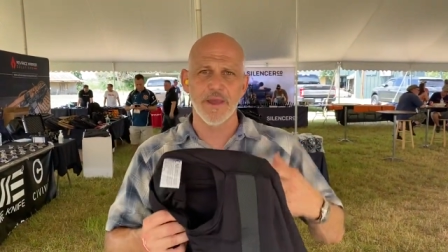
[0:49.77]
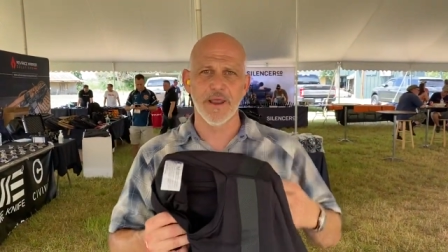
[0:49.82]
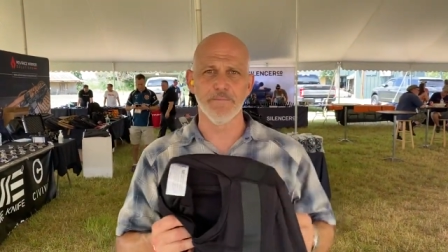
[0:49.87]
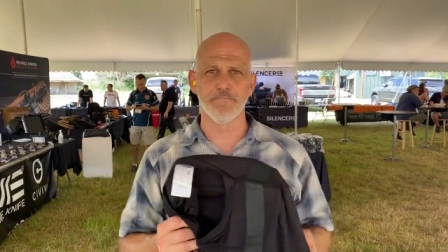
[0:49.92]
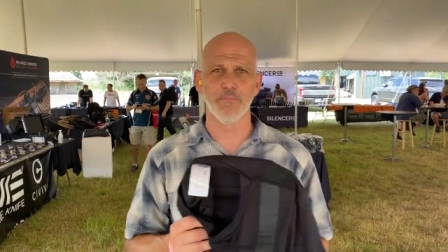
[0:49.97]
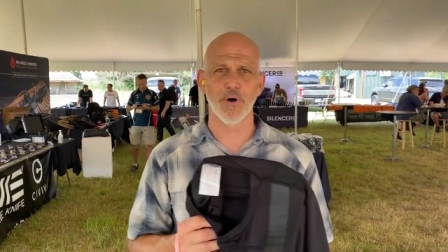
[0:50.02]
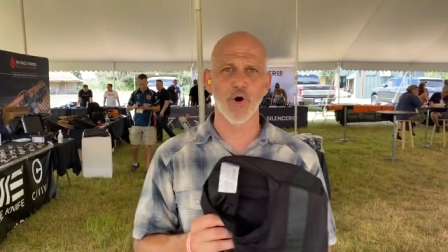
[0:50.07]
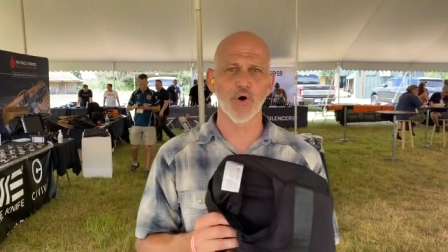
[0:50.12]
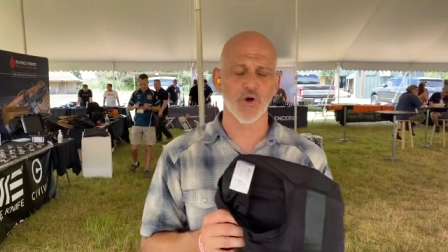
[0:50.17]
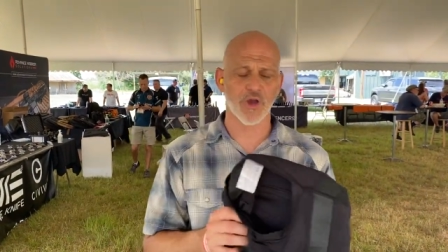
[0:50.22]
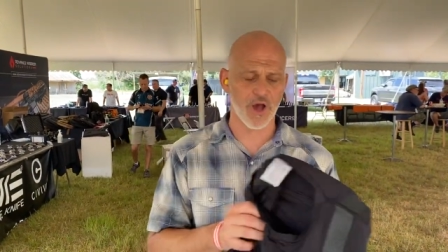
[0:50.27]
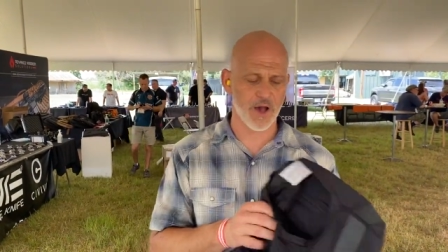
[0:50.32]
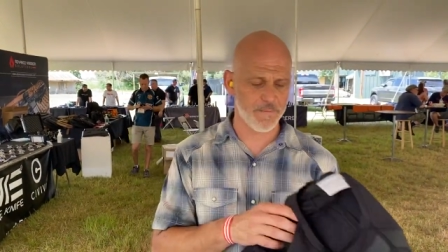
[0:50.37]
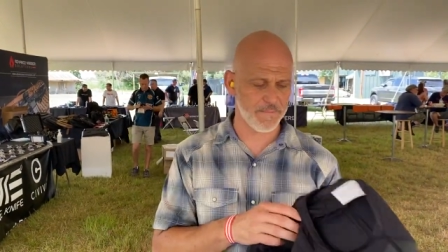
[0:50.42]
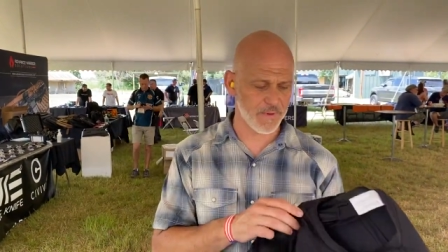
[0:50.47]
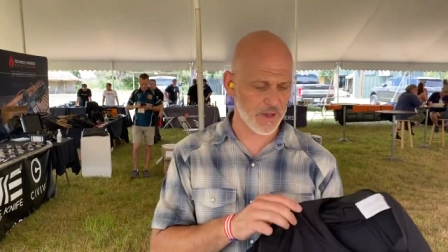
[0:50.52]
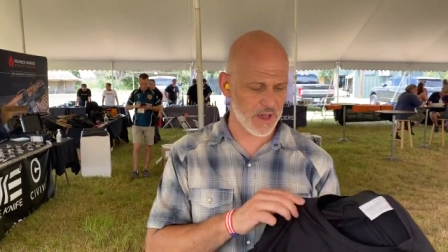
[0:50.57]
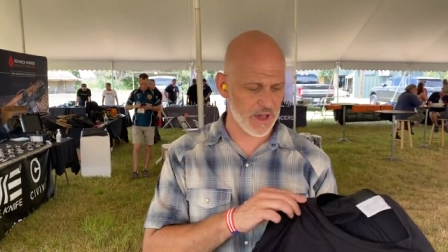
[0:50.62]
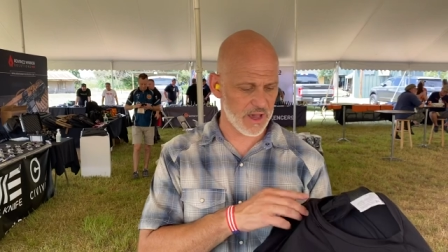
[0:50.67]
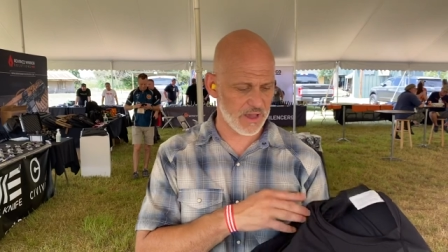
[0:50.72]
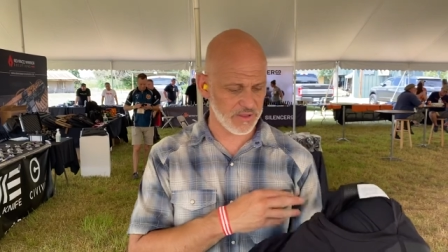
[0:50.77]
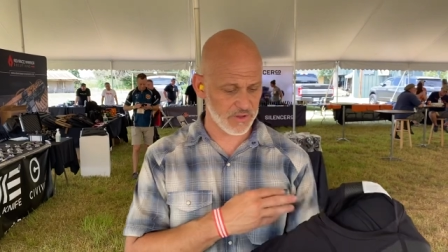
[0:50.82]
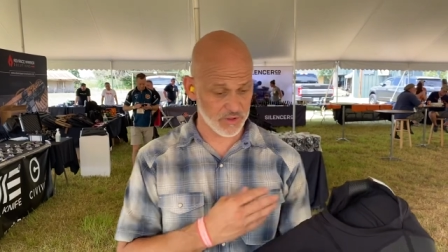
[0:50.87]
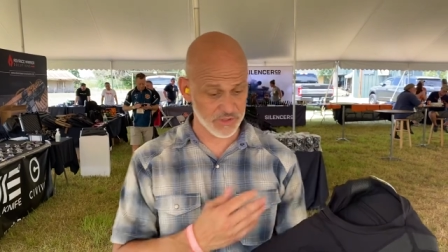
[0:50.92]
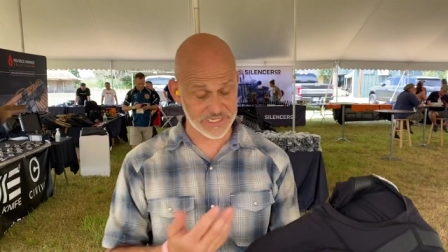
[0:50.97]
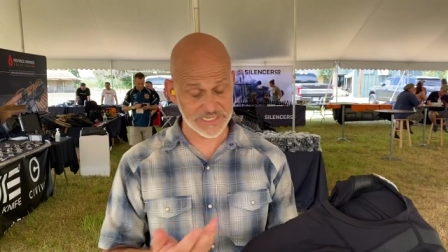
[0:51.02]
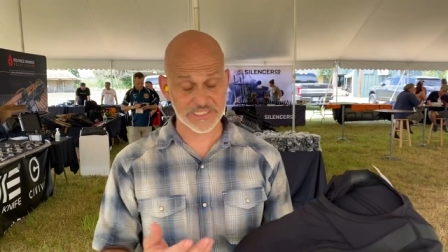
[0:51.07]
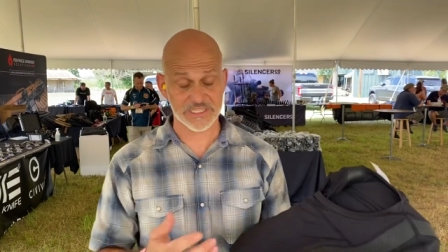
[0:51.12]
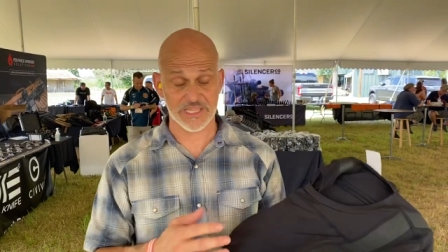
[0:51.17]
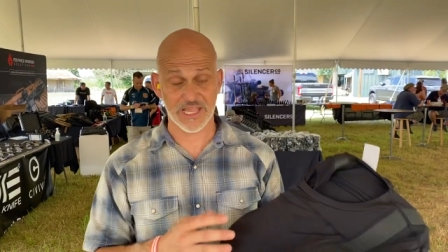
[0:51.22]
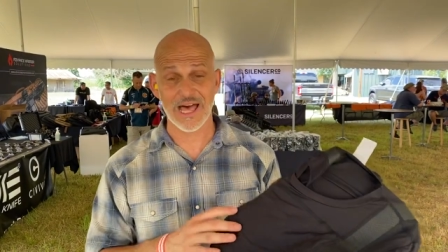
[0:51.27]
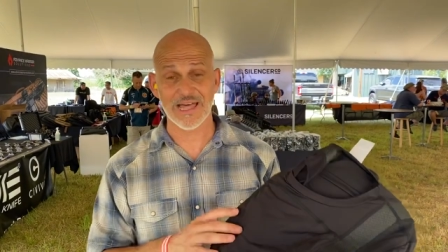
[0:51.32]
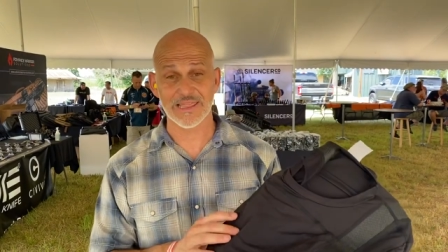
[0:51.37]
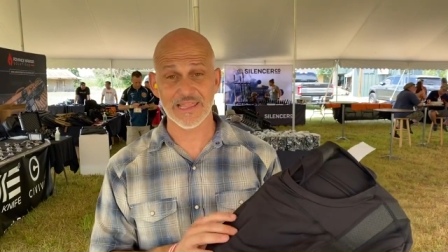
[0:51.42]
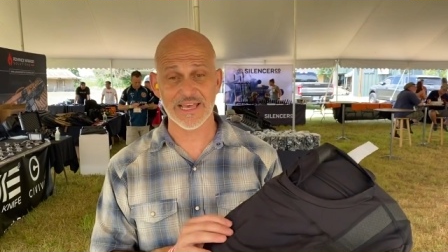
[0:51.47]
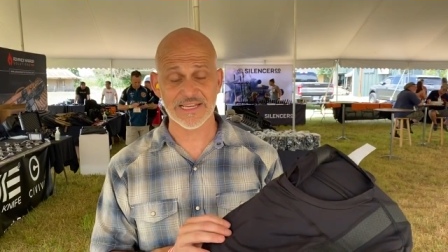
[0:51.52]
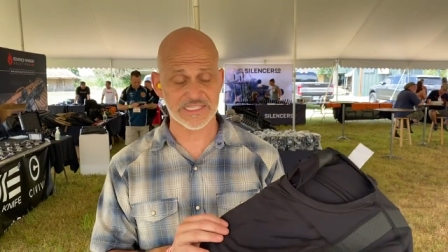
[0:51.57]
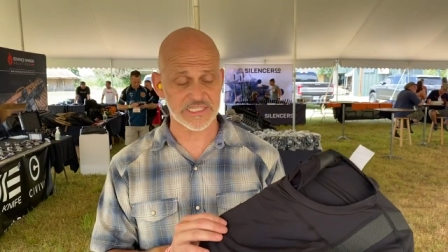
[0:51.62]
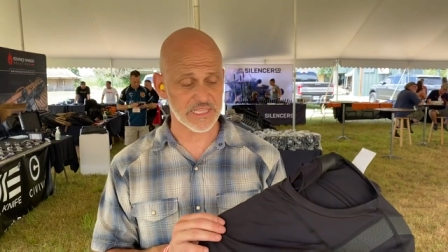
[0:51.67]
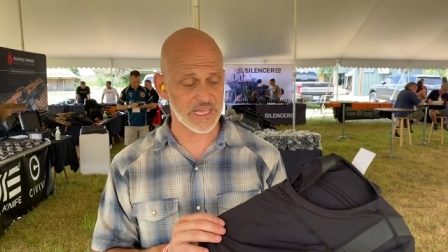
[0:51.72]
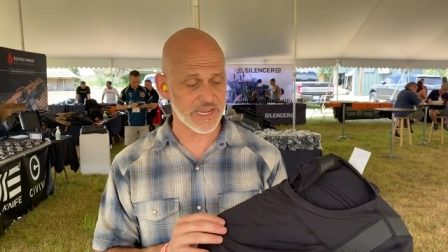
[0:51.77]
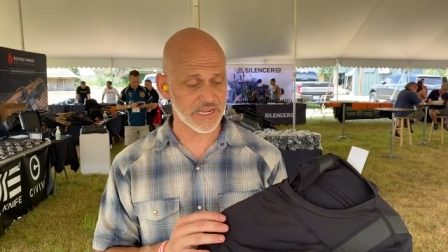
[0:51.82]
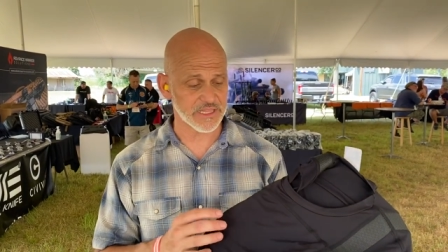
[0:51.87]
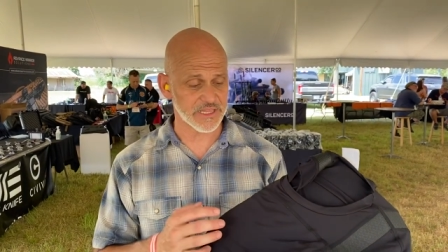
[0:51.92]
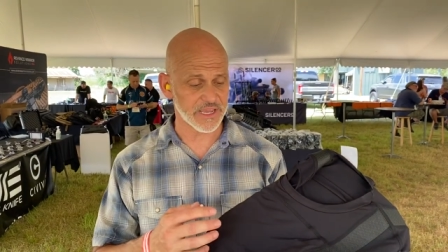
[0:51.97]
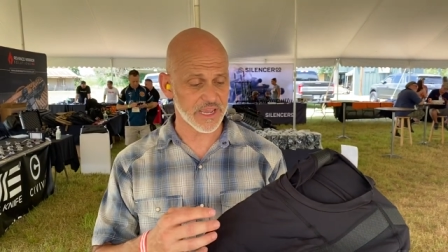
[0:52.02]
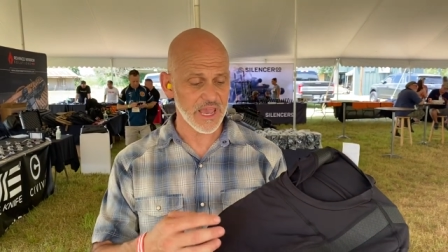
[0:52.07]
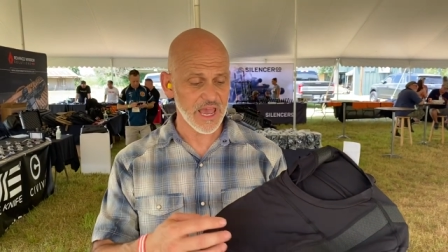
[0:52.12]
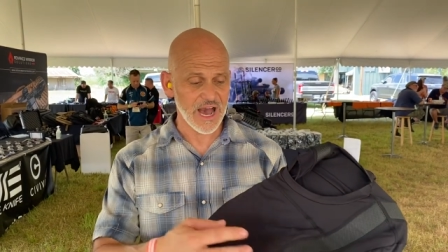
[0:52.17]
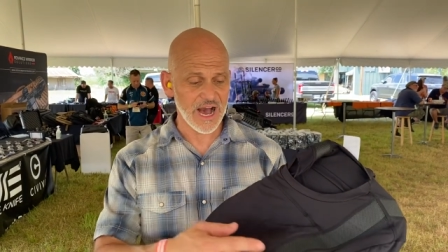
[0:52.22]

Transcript: and bulk up, uh, at least a lot less likely.